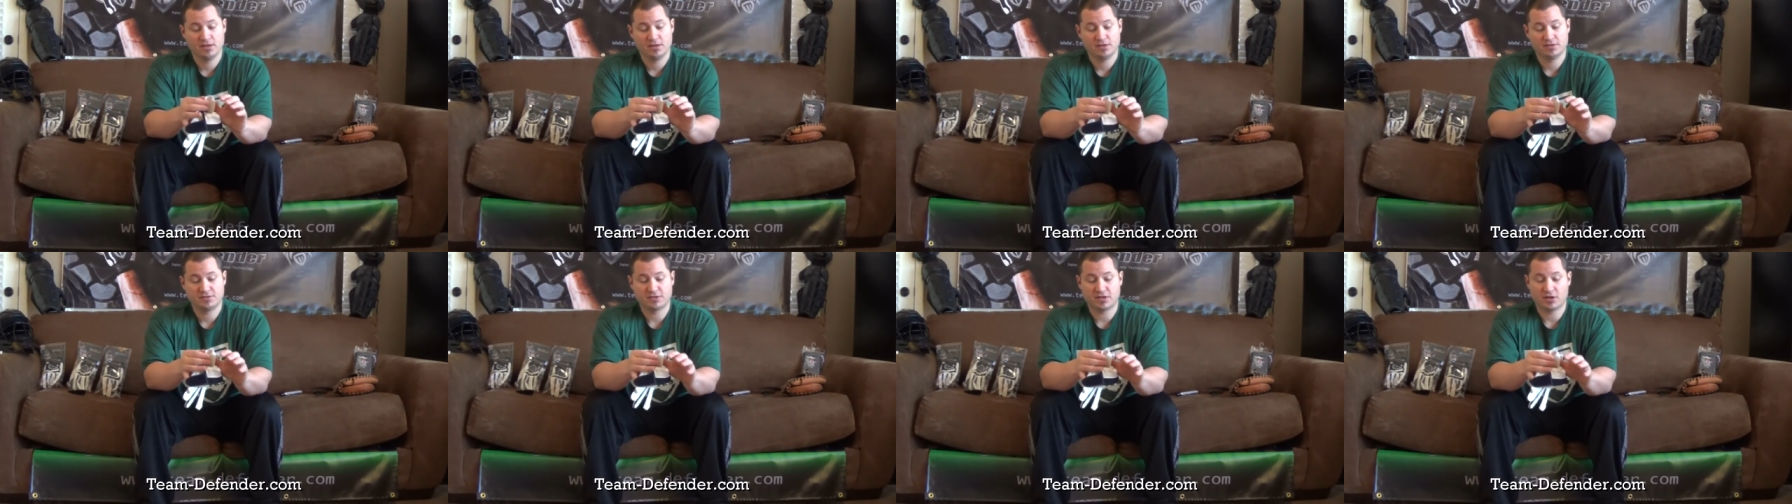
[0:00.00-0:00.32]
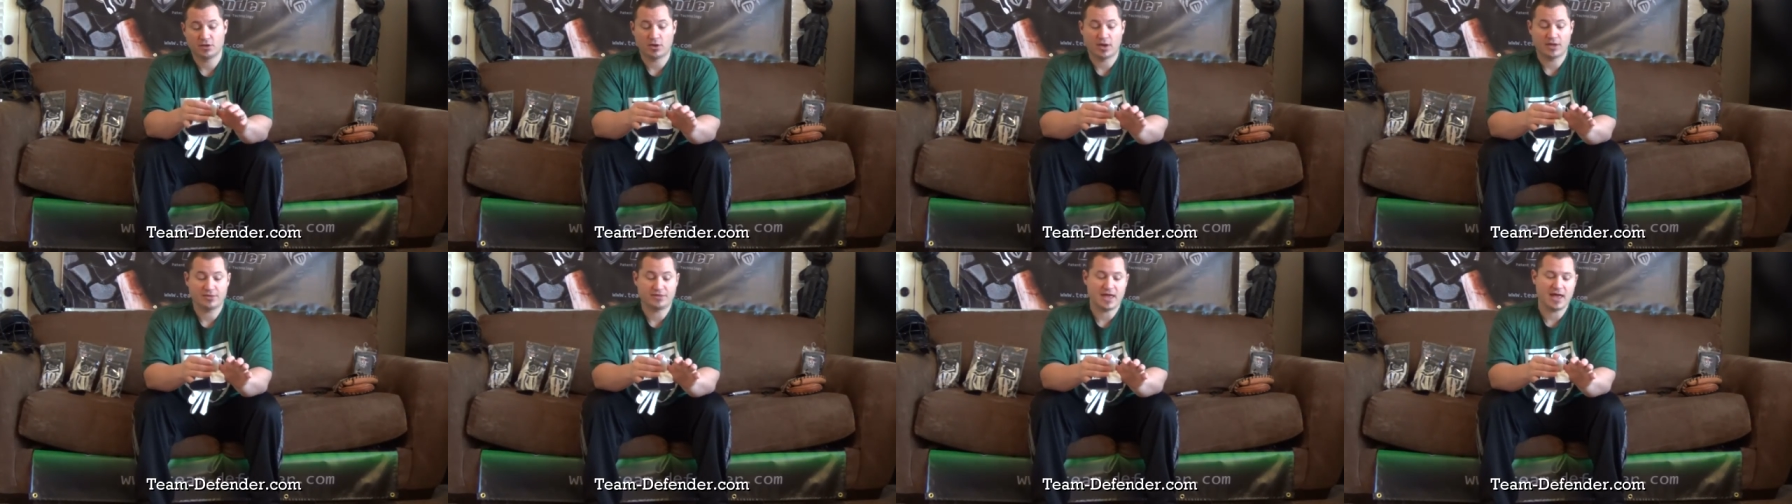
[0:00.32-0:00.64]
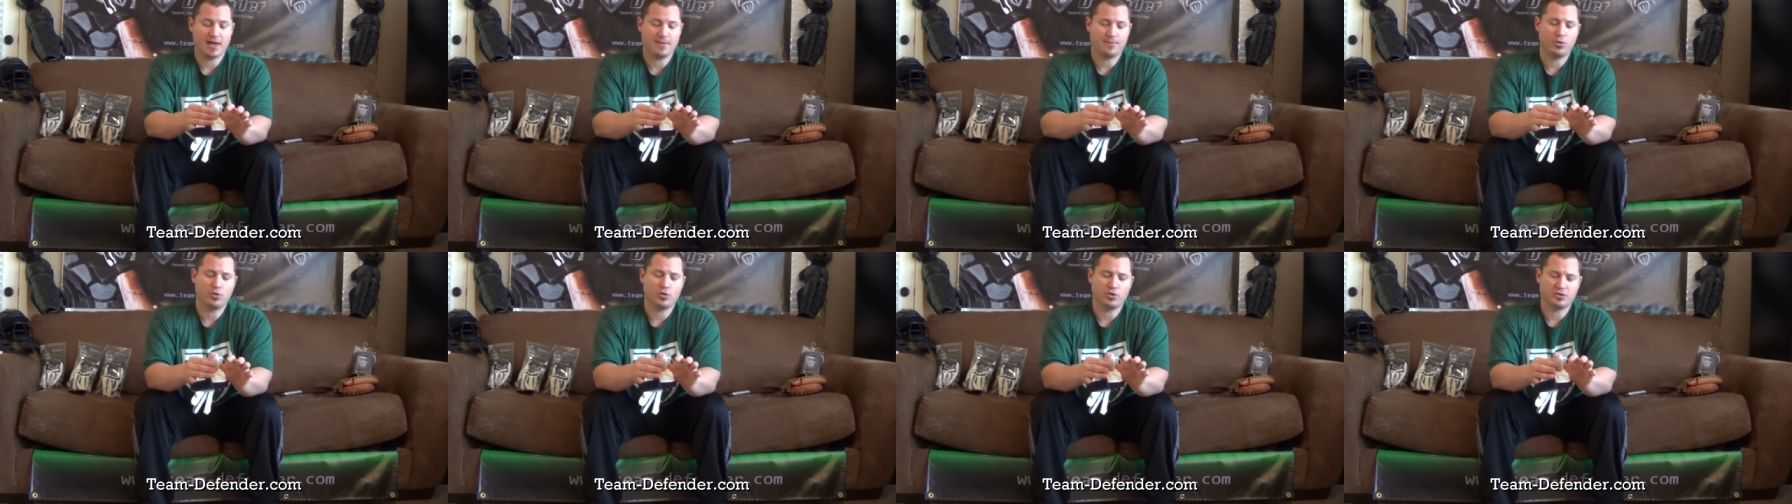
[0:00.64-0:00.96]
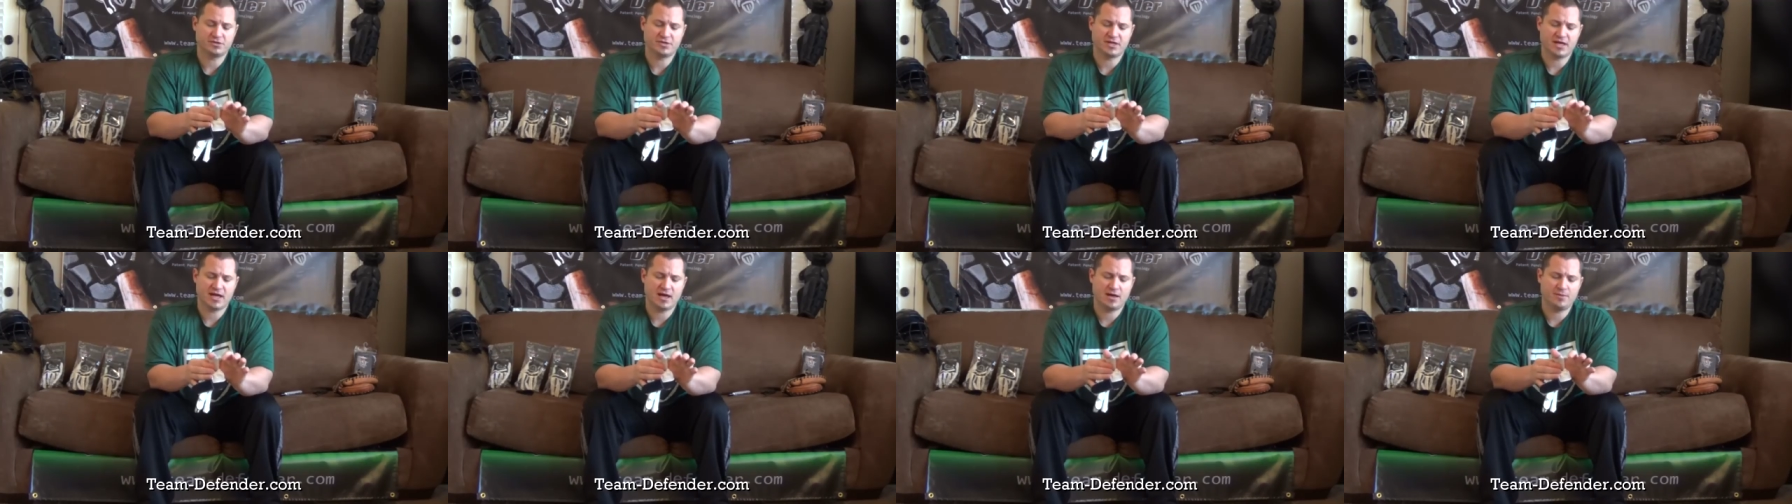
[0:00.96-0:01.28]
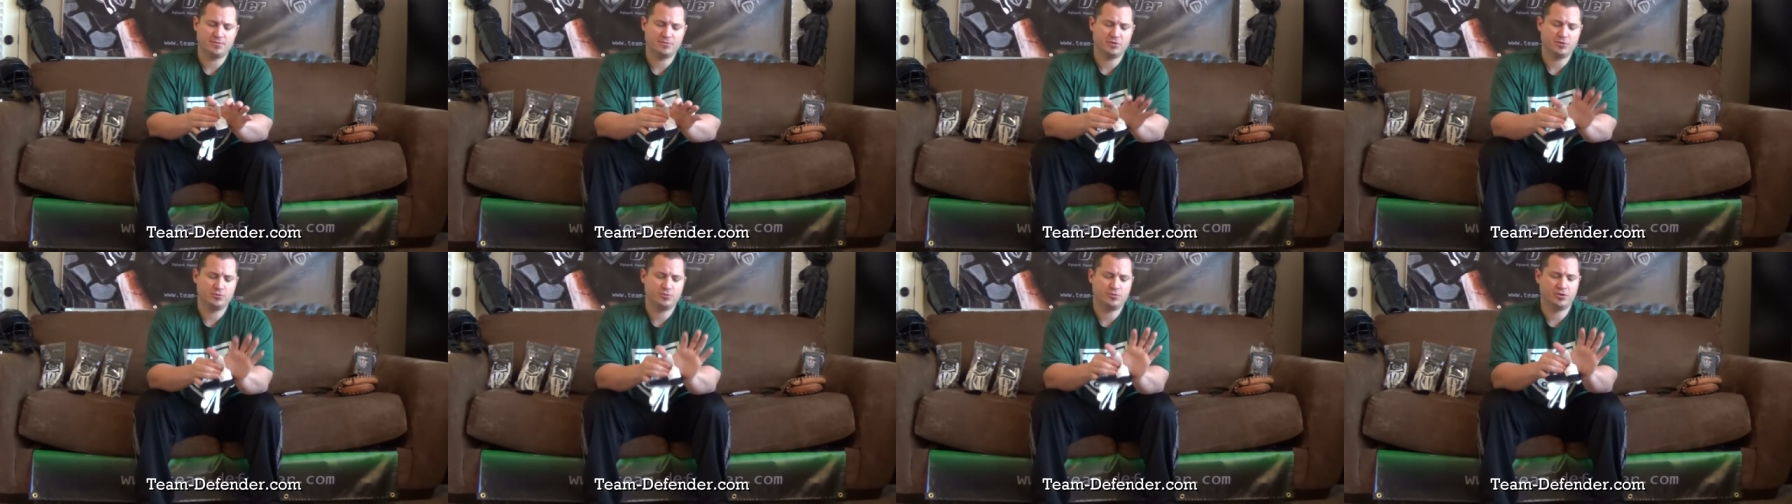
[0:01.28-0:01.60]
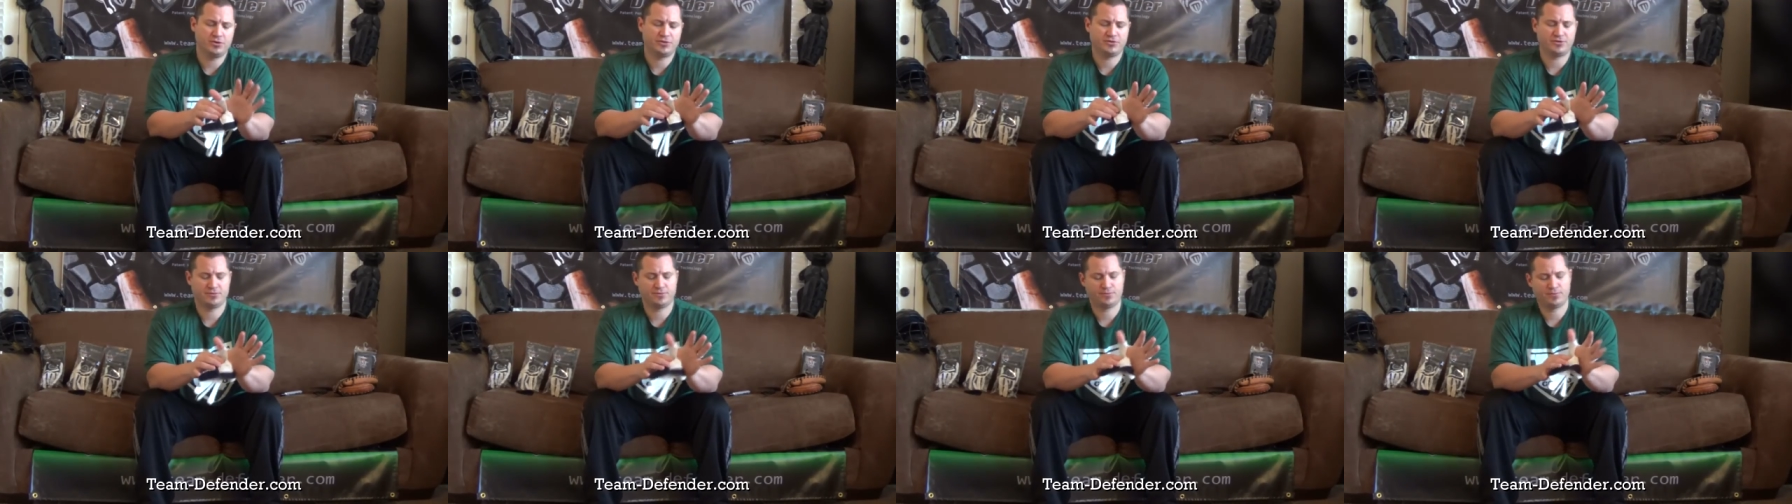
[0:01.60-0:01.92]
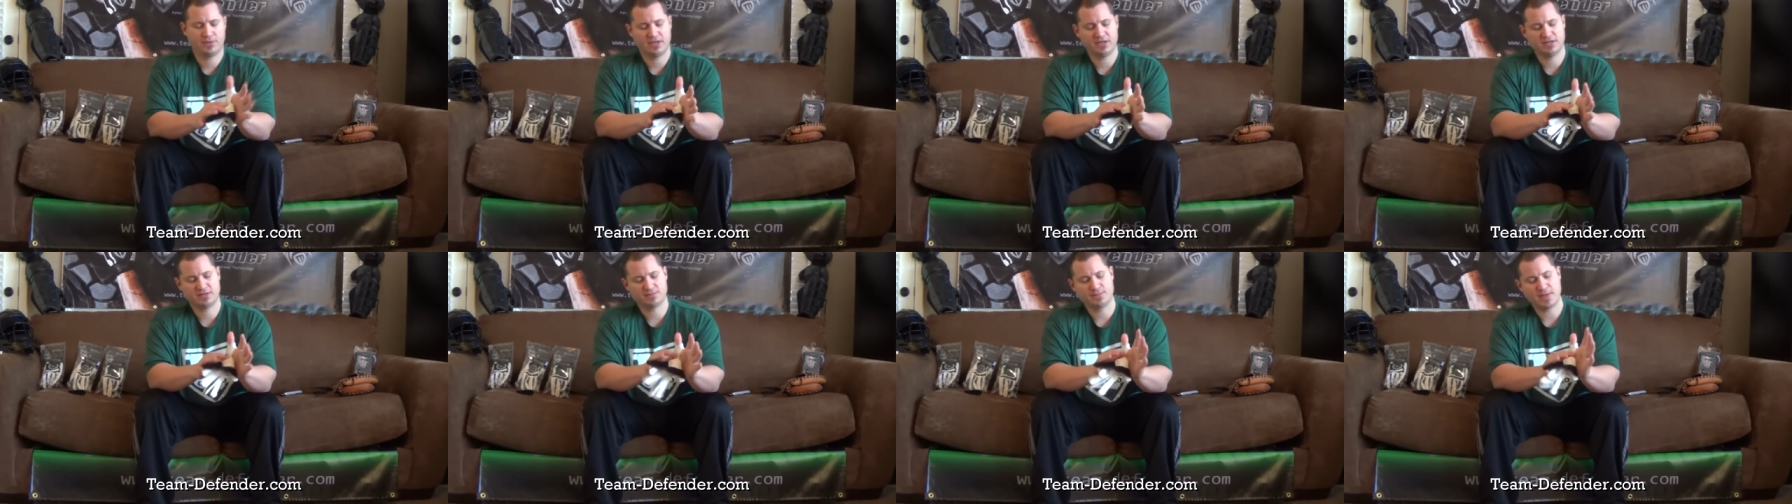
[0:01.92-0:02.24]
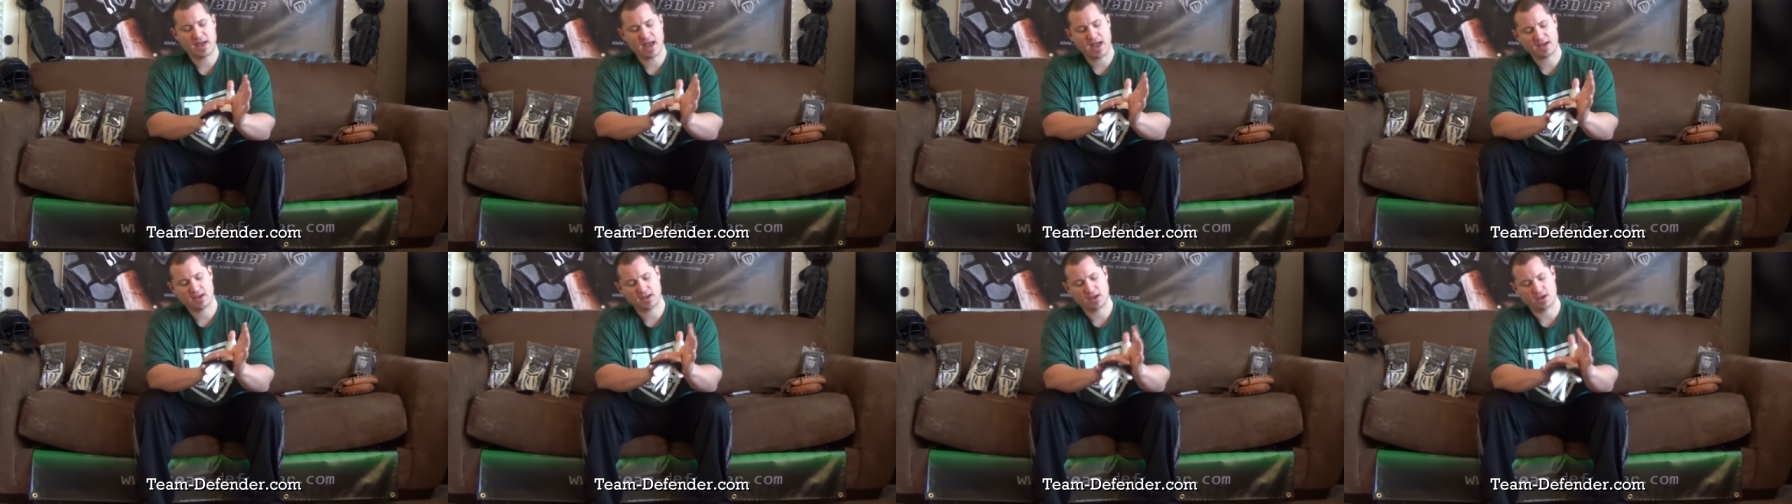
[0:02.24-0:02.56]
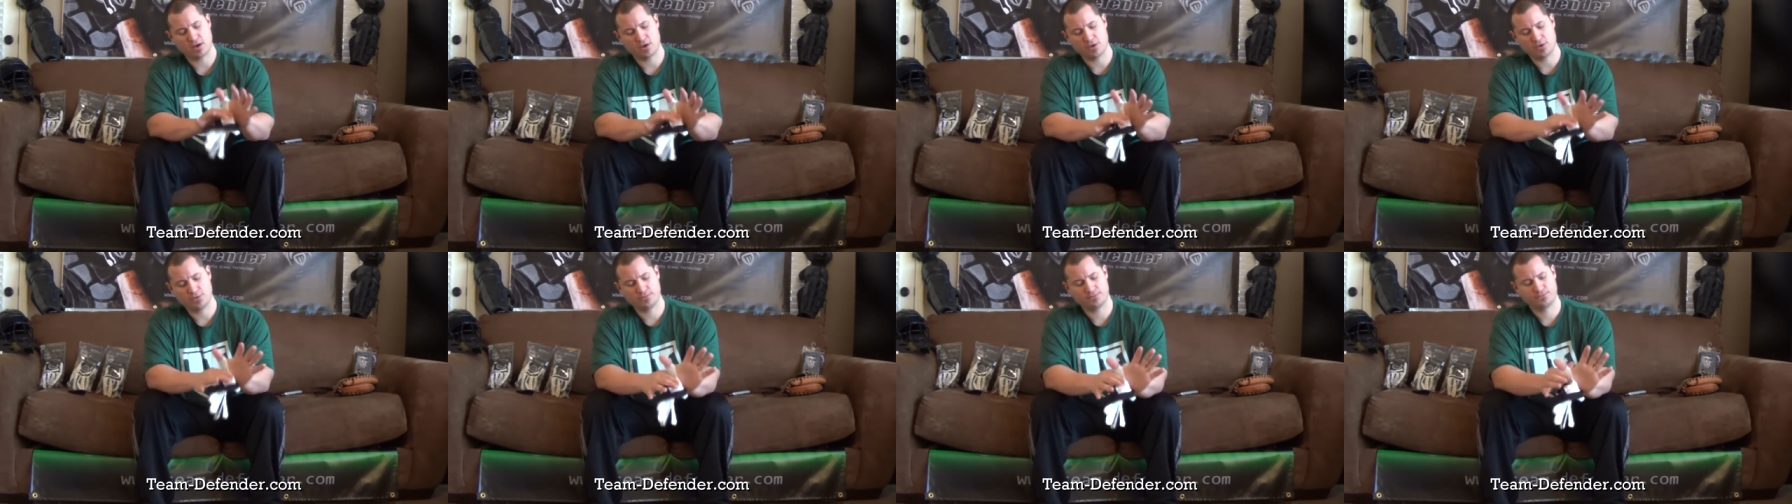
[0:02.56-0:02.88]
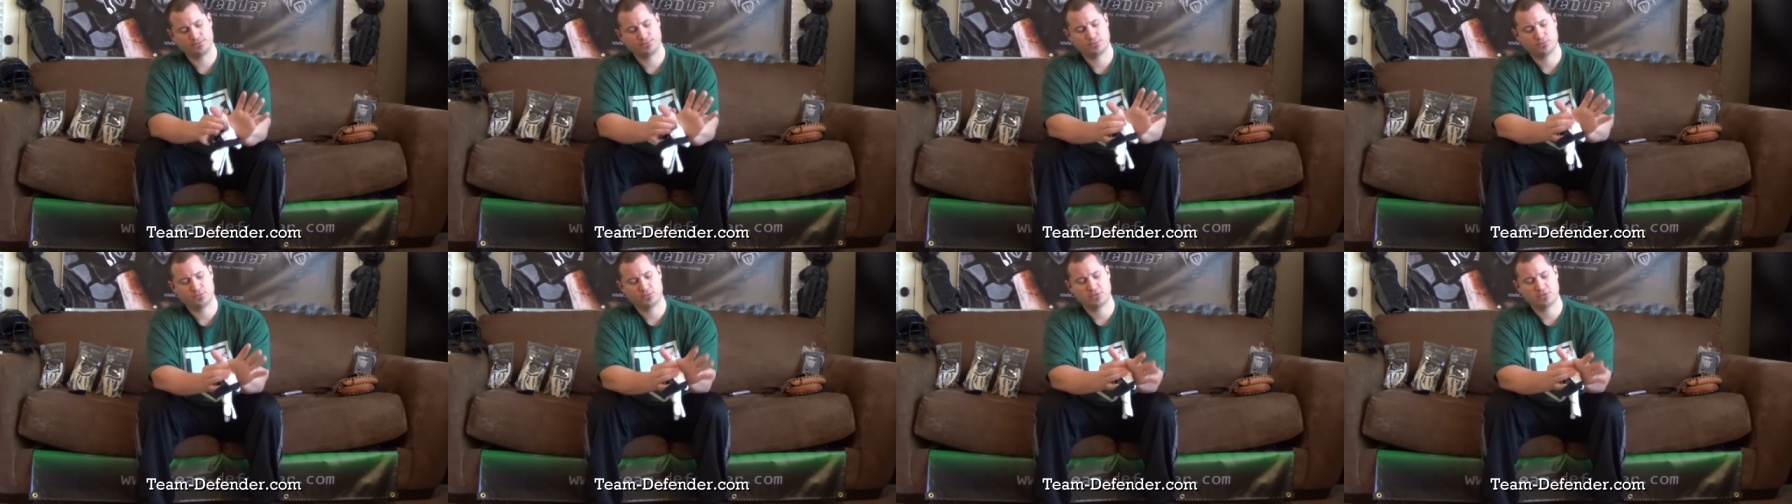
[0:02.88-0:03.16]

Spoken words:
So at that point in time, you put the piece back on